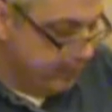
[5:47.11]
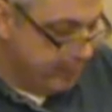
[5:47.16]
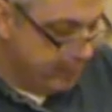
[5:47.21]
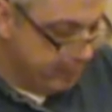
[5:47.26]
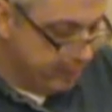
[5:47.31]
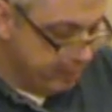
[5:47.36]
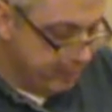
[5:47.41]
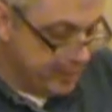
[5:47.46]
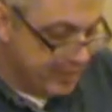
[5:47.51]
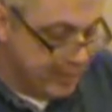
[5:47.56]
the
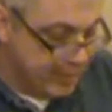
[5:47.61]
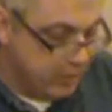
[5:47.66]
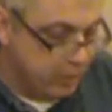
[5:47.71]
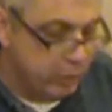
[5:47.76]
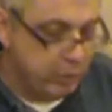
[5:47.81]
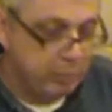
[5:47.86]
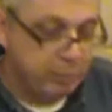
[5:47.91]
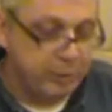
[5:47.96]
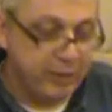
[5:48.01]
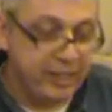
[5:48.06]
other guy you
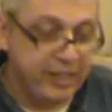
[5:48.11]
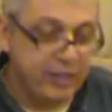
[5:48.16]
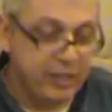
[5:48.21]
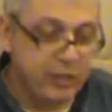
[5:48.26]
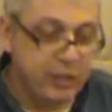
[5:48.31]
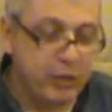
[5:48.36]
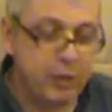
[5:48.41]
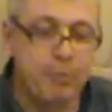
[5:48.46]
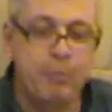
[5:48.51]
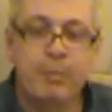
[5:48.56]
would
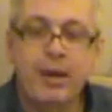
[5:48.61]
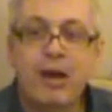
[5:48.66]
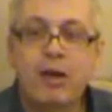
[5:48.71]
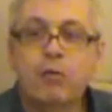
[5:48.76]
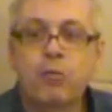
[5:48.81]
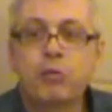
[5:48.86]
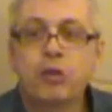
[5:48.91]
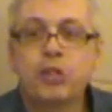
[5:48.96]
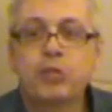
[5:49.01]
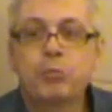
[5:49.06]
place on a
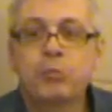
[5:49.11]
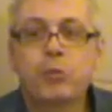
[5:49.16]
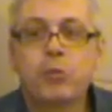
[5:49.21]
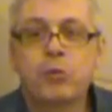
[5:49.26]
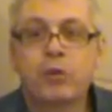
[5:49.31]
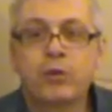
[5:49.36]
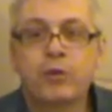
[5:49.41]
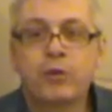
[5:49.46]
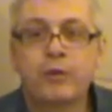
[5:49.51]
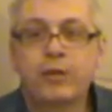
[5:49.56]
Mount
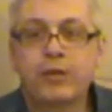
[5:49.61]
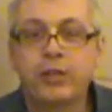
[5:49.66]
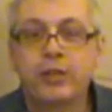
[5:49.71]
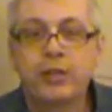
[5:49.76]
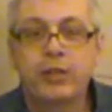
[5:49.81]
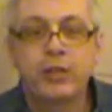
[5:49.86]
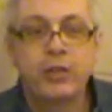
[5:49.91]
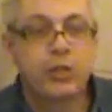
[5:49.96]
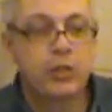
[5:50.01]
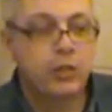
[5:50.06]
Rushmore of a uh,
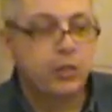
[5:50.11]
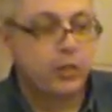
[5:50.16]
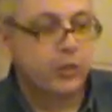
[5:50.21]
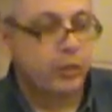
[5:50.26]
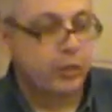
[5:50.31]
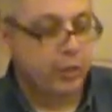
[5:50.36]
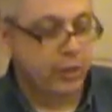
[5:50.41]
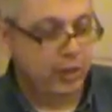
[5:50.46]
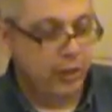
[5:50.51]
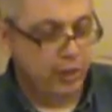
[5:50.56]

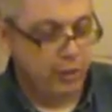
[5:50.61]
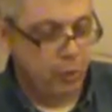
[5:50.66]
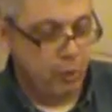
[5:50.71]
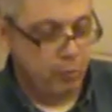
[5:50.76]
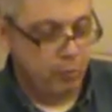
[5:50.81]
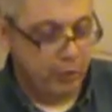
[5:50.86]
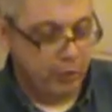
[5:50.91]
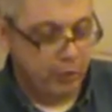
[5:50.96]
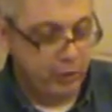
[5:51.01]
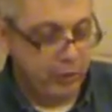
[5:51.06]
Chicago
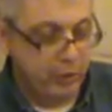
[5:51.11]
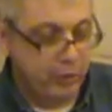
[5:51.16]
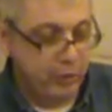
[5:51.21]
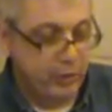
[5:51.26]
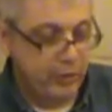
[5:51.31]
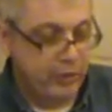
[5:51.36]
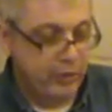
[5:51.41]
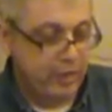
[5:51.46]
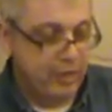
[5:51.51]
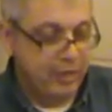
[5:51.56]

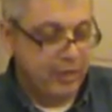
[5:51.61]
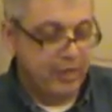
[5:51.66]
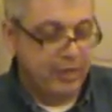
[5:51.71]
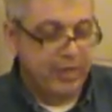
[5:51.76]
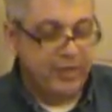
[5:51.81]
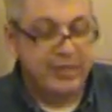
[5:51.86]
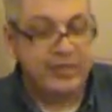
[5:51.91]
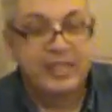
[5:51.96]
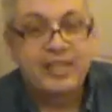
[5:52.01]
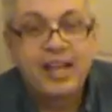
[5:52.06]
Blues
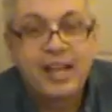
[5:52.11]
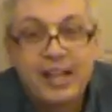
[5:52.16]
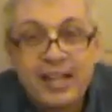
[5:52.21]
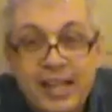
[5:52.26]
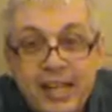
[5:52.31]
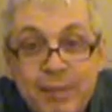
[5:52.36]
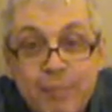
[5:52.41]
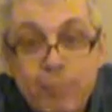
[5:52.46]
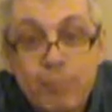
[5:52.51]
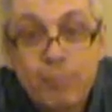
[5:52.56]
is a guy named